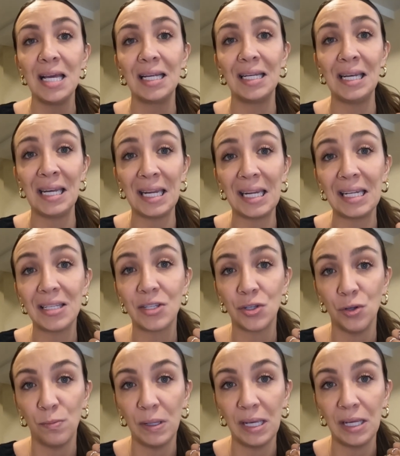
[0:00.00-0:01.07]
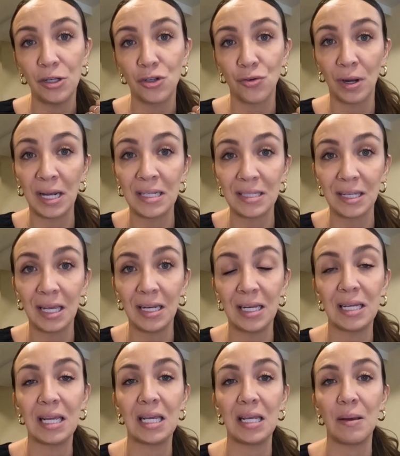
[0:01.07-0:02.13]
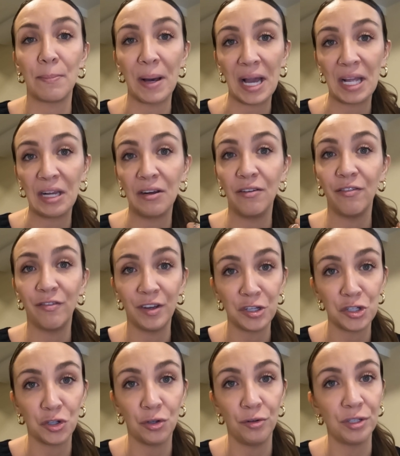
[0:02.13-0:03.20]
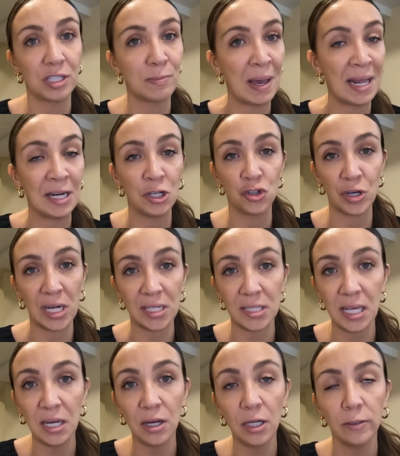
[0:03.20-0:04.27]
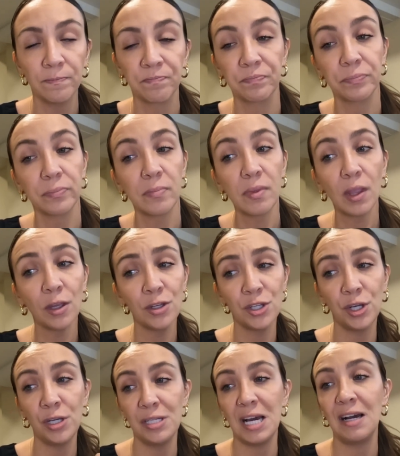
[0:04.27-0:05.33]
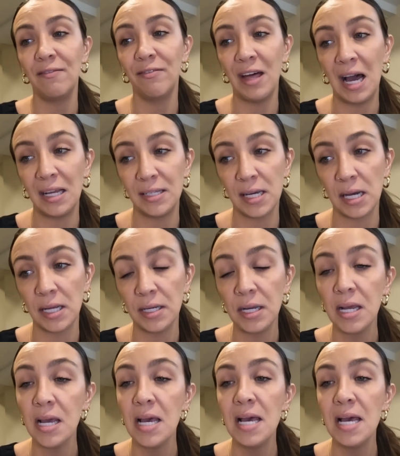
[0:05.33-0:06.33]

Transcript: needs to be translated by an official Spanish translator. So you need to have that done.